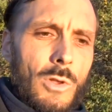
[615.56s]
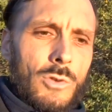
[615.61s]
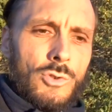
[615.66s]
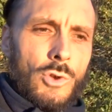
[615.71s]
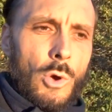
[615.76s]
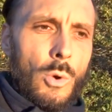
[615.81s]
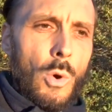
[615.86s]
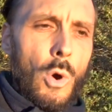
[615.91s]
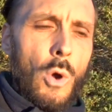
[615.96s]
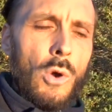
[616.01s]

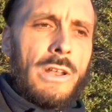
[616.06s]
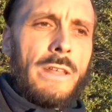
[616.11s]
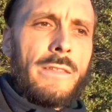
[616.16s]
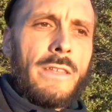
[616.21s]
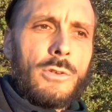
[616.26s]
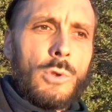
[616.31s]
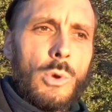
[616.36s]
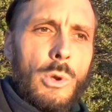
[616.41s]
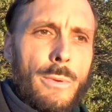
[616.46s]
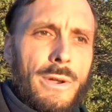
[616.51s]
So only
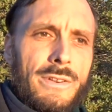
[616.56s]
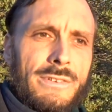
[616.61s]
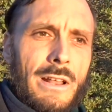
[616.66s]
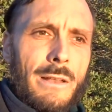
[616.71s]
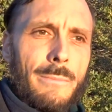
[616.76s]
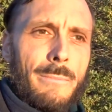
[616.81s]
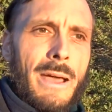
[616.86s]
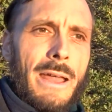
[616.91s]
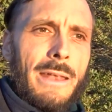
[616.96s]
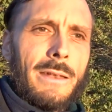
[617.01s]
the
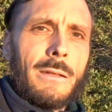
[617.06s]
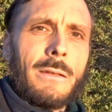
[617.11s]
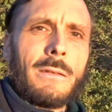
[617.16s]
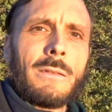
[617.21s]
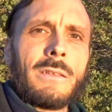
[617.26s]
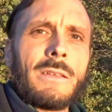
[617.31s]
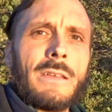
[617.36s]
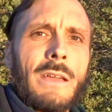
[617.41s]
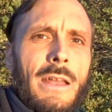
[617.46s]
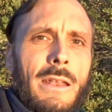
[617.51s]
universal man
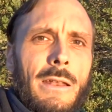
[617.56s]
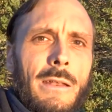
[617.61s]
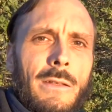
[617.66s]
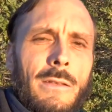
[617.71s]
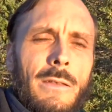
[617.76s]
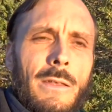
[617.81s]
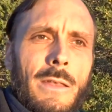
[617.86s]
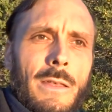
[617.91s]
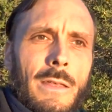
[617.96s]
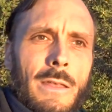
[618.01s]
can
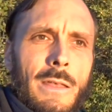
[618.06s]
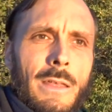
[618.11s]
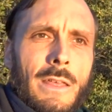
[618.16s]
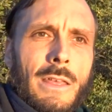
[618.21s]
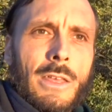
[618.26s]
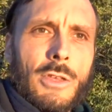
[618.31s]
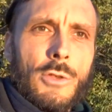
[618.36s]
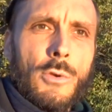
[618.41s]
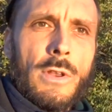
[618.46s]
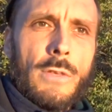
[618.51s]

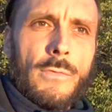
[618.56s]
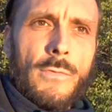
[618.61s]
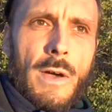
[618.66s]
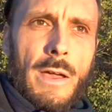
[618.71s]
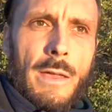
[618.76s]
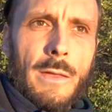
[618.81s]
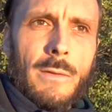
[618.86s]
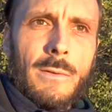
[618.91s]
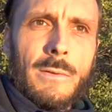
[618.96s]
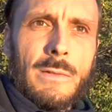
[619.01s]

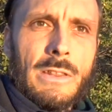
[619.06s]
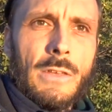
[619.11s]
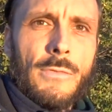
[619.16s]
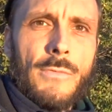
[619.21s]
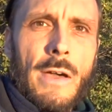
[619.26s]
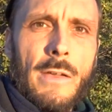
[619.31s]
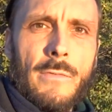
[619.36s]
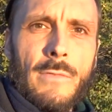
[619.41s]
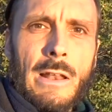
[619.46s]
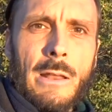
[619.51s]
unify the
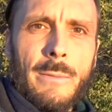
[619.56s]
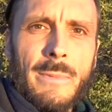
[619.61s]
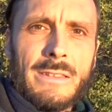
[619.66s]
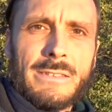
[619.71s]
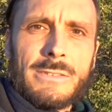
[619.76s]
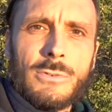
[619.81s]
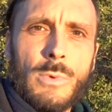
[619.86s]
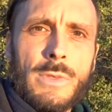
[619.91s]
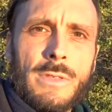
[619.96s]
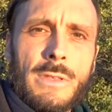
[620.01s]
5
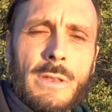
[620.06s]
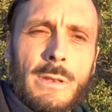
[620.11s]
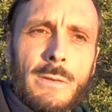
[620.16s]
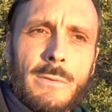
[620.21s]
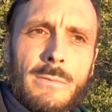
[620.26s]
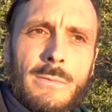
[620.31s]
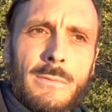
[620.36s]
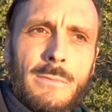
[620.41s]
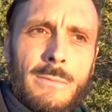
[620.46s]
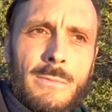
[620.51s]
elements within.
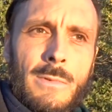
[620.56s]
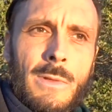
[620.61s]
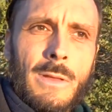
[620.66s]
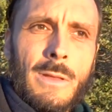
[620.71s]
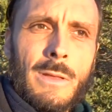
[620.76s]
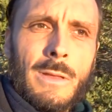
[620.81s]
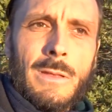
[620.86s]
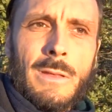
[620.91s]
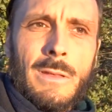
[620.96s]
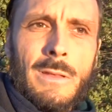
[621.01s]

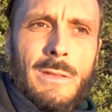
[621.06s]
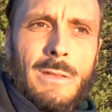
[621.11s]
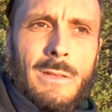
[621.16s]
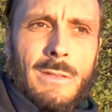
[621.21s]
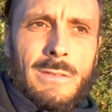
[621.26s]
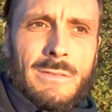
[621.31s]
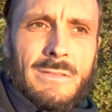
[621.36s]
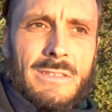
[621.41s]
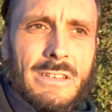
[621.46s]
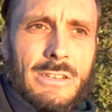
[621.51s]

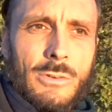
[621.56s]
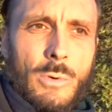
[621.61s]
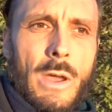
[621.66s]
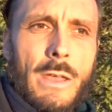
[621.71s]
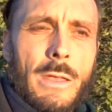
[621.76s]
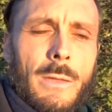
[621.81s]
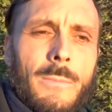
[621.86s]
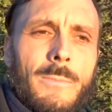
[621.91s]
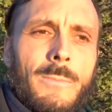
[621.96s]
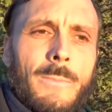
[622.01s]
This is
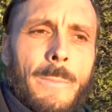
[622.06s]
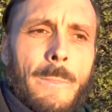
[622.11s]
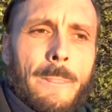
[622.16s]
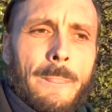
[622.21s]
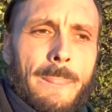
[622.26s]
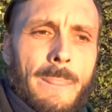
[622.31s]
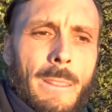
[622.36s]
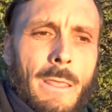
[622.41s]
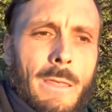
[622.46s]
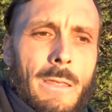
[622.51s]
why
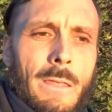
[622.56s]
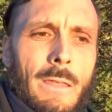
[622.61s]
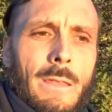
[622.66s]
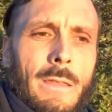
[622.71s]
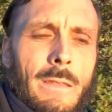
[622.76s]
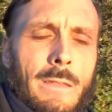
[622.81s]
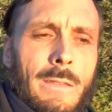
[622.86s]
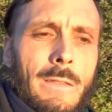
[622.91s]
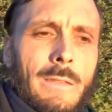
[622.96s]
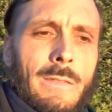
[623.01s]

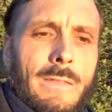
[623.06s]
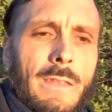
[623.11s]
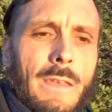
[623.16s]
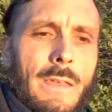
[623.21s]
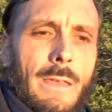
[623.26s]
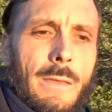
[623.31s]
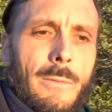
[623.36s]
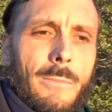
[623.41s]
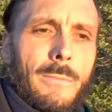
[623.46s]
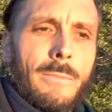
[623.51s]

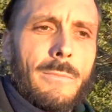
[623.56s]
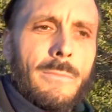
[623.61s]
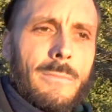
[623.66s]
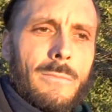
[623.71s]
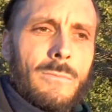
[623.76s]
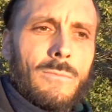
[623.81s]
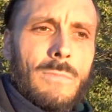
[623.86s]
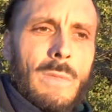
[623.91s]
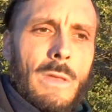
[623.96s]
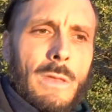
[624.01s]
the
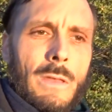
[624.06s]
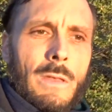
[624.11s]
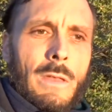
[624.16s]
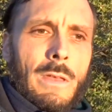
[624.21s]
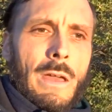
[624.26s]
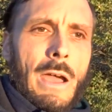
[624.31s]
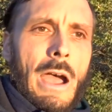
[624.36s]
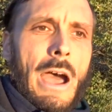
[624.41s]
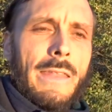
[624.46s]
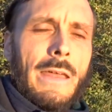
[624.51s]

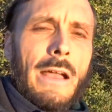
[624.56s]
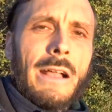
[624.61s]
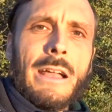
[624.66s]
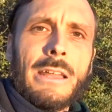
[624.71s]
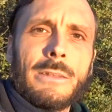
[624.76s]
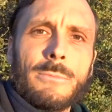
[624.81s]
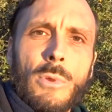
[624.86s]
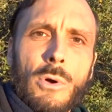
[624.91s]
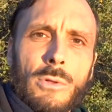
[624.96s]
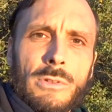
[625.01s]
Adam
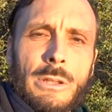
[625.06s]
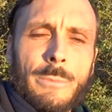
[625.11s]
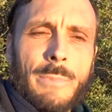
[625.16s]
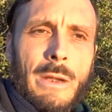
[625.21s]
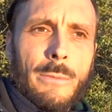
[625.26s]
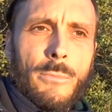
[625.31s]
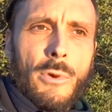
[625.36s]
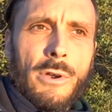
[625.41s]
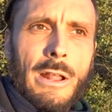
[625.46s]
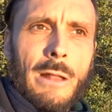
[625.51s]
Kadmon, the
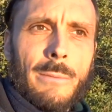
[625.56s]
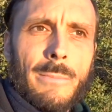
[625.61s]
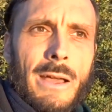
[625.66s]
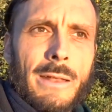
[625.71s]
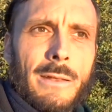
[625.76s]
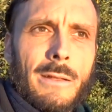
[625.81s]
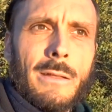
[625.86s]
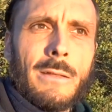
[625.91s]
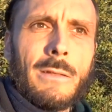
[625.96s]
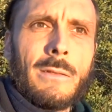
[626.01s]
primordial
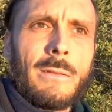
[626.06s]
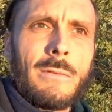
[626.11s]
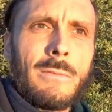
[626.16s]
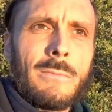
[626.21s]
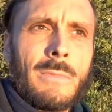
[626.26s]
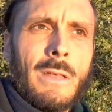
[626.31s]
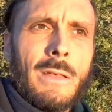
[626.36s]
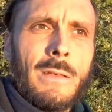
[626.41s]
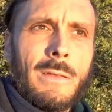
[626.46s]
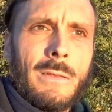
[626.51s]
man,
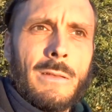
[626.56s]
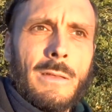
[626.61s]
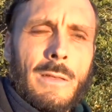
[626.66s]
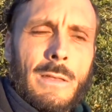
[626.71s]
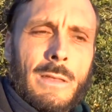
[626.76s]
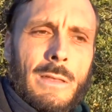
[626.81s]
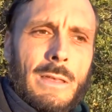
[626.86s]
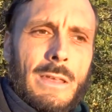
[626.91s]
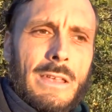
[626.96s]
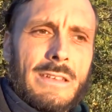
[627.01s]

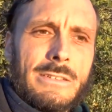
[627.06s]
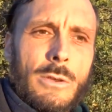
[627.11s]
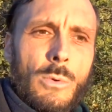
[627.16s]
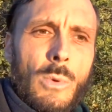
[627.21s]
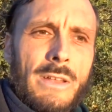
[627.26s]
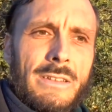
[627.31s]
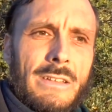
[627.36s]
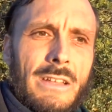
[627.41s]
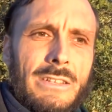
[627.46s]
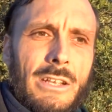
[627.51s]
is the
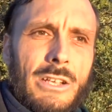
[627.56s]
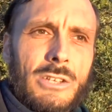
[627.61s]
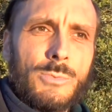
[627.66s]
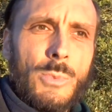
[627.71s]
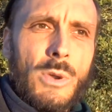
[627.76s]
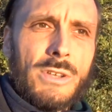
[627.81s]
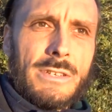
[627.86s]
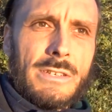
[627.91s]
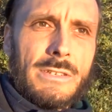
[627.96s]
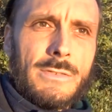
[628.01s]
one that
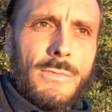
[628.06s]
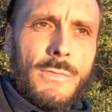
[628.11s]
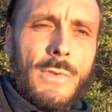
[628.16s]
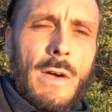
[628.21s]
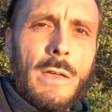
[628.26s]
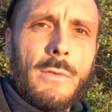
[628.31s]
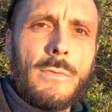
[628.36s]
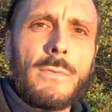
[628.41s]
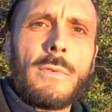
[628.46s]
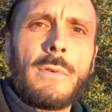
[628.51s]
expresses
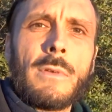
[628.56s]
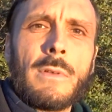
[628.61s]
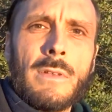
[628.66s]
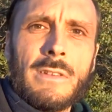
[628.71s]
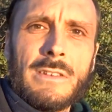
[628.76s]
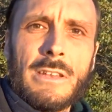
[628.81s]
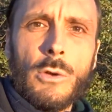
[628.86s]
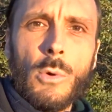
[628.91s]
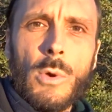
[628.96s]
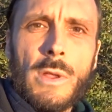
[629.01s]
5
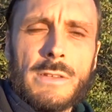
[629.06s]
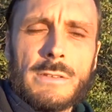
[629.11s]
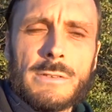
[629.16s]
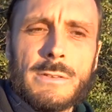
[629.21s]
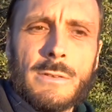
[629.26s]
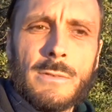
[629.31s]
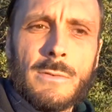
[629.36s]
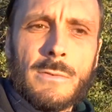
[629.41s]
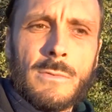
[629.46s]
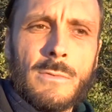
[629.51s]

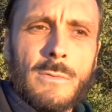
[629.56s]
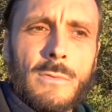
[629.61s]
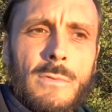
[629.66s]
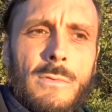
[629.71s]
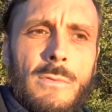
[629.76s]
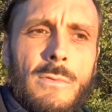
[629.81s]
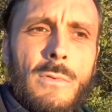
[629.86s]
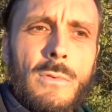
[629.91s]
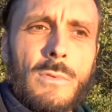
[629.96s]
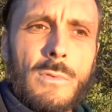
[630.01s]
degrees
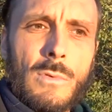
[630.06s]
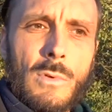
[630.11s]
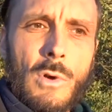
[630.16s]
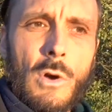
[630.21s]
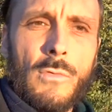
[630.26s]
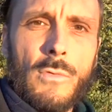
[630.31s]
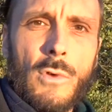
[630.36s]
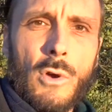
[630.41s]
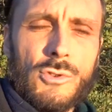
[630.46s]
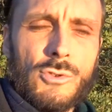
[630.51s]

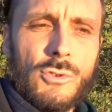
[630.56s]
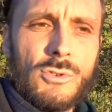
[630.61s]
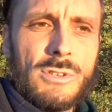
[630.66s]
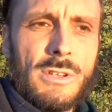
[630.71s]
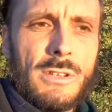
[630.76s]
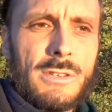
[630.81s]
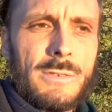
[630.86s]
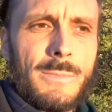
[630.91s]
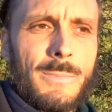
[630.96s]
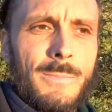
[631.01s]
of
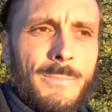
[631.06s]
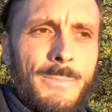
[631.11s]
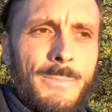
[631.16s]
consciousness.